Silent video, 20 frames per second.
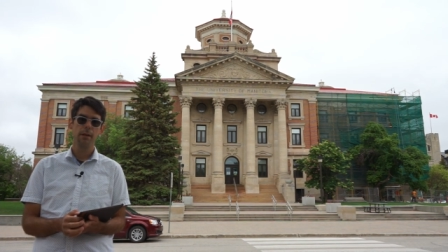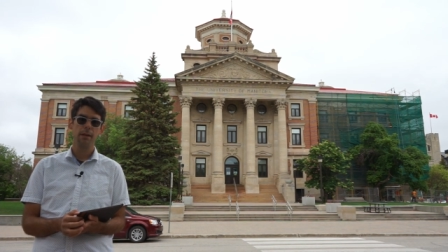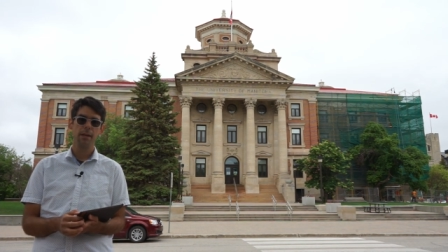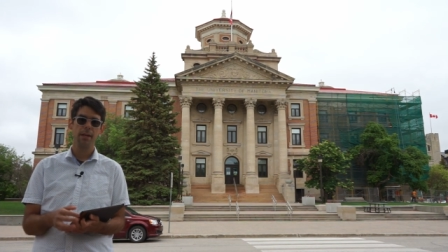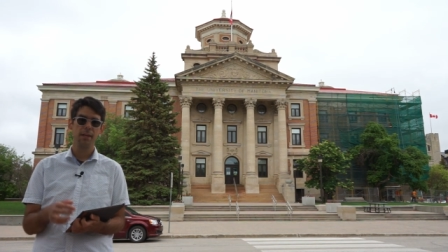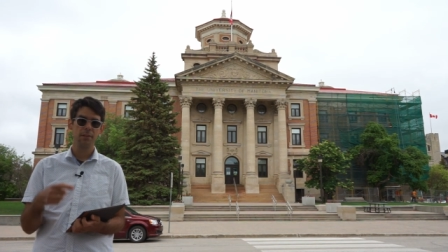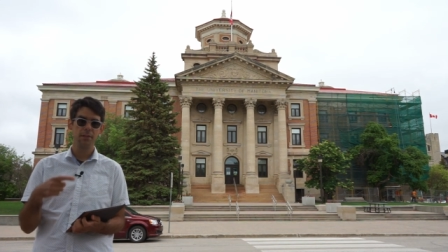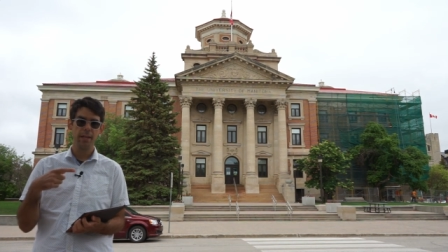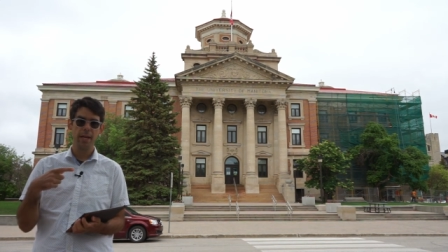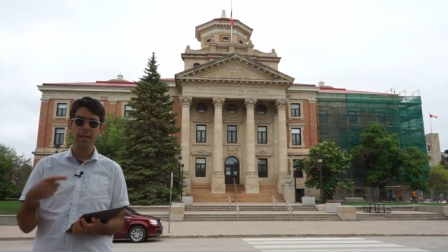
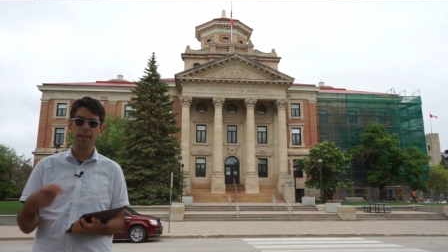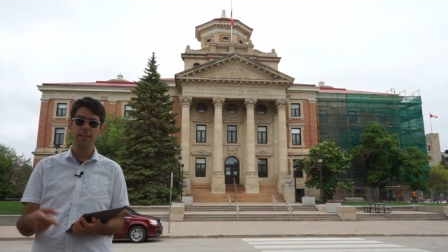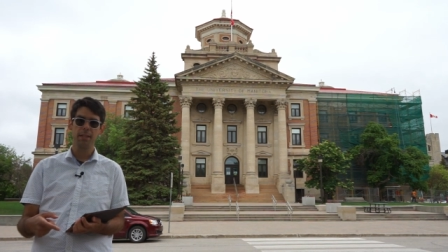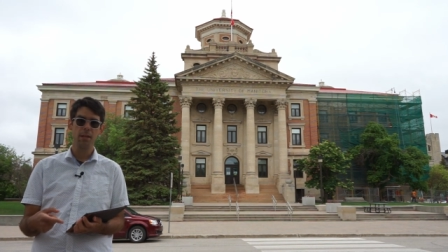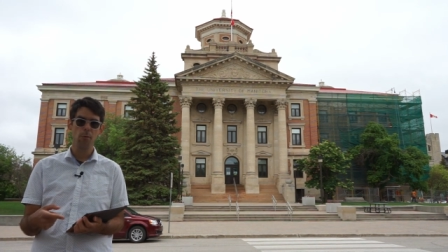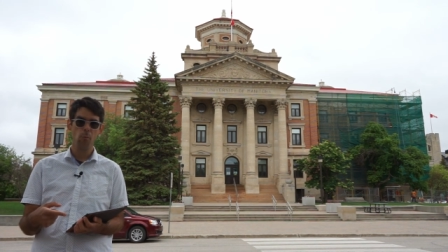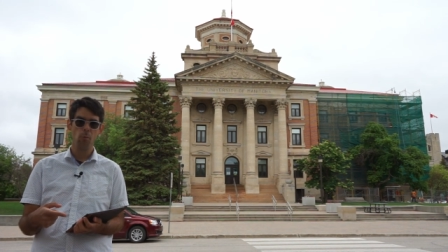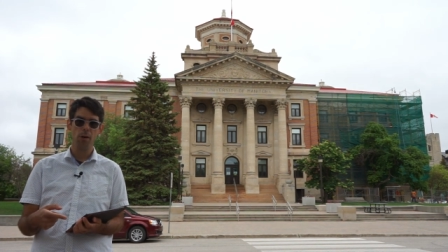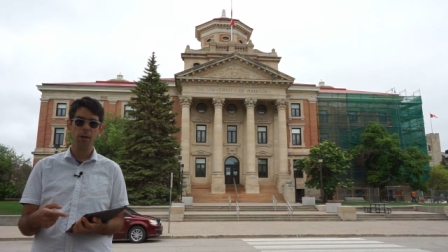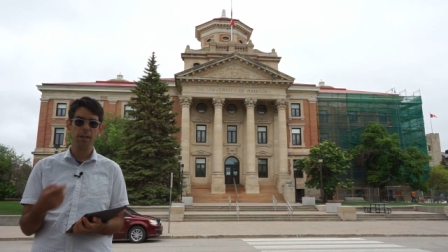
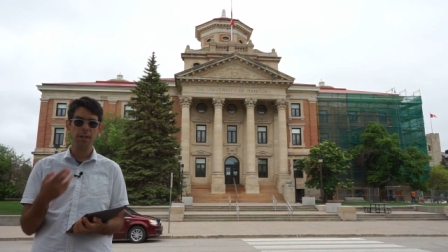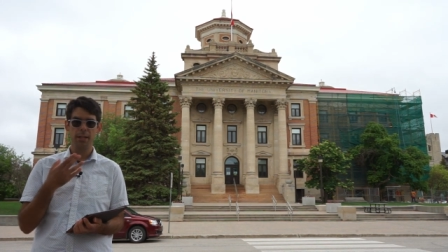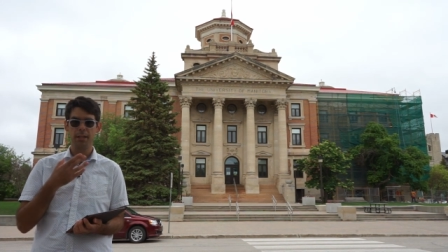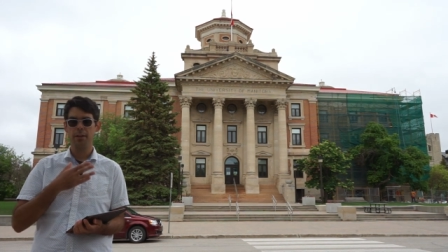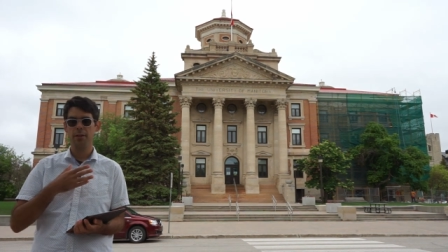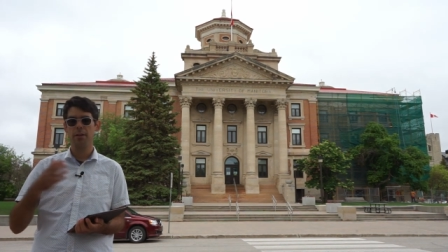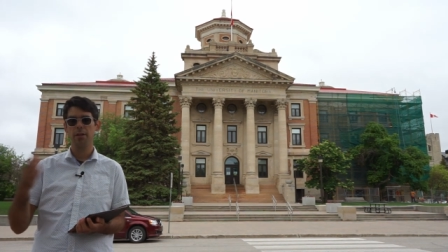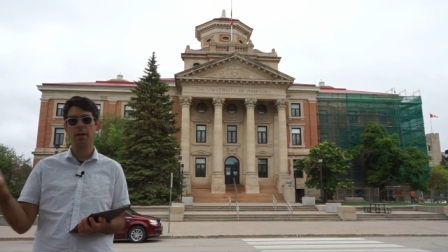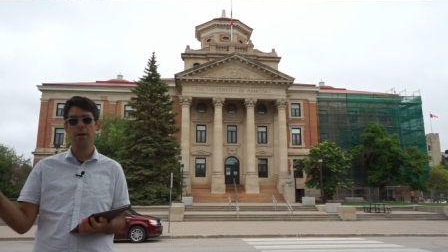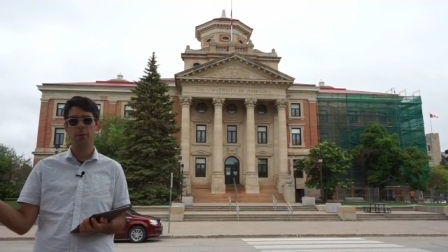Exactly one
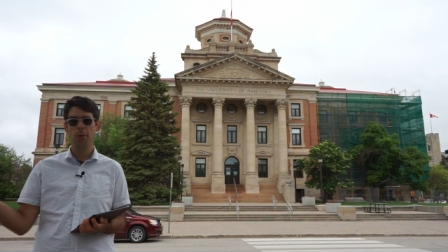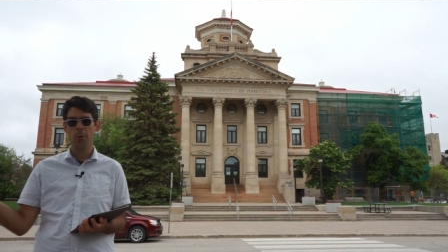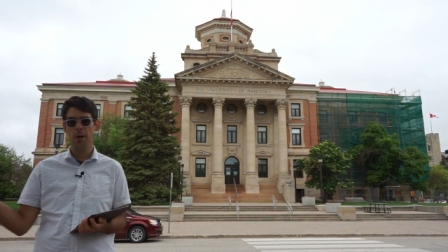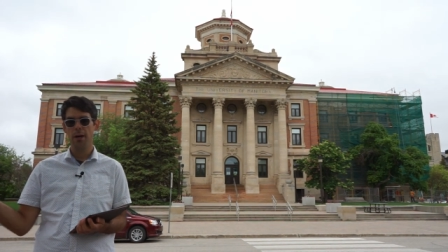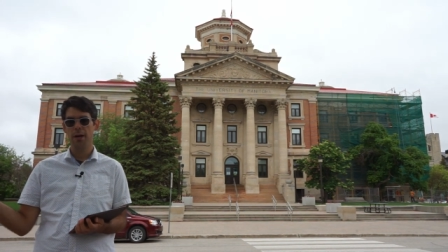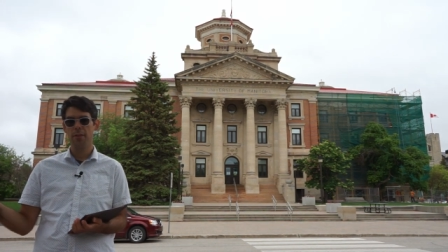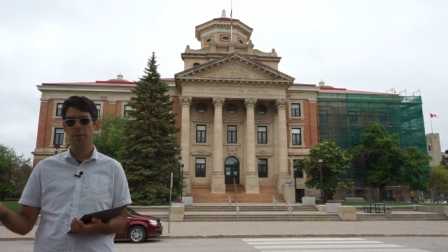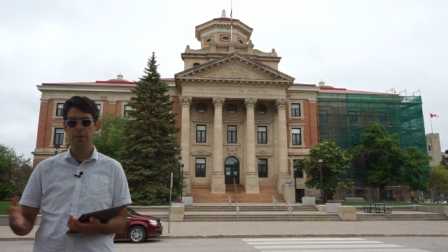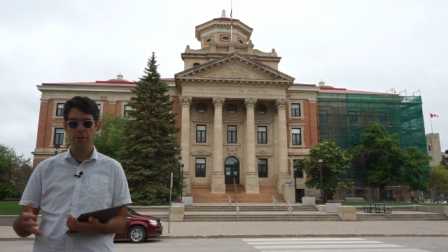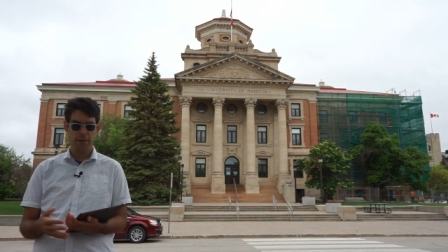and no
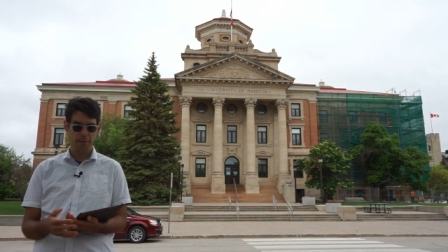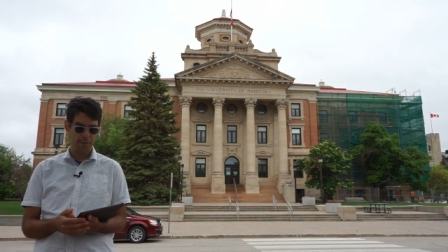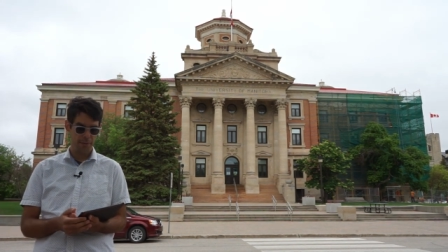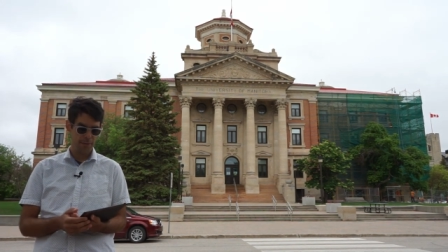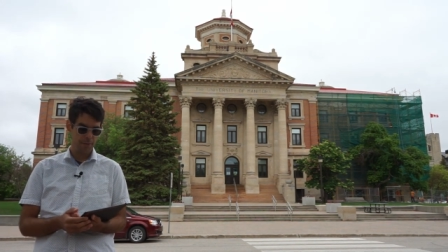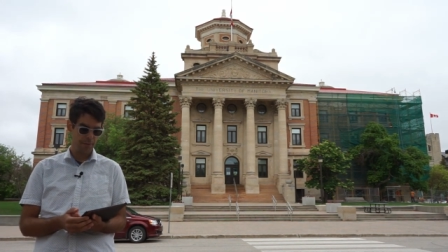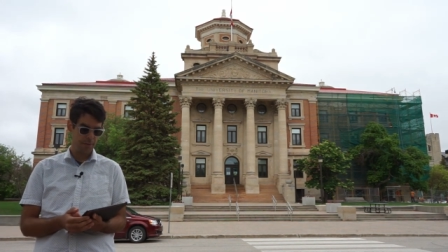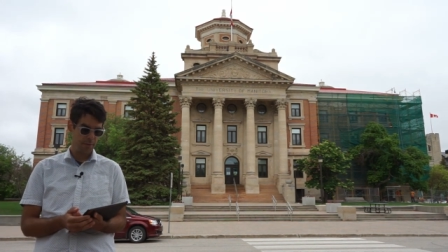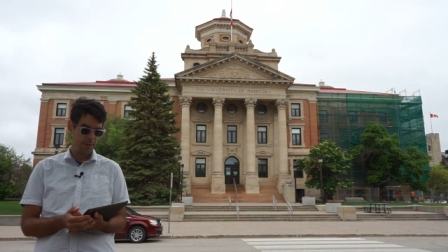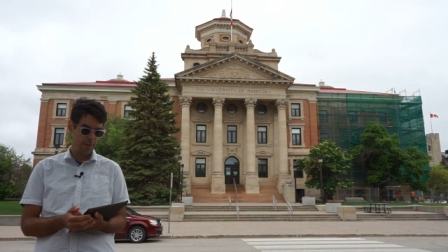
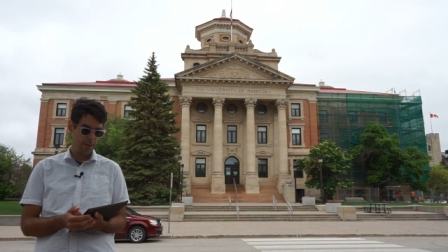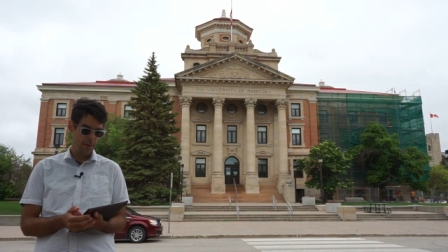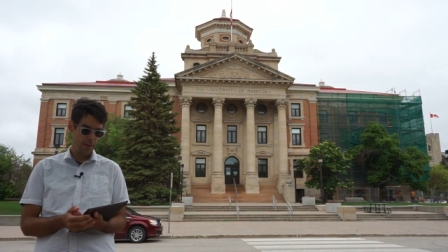others.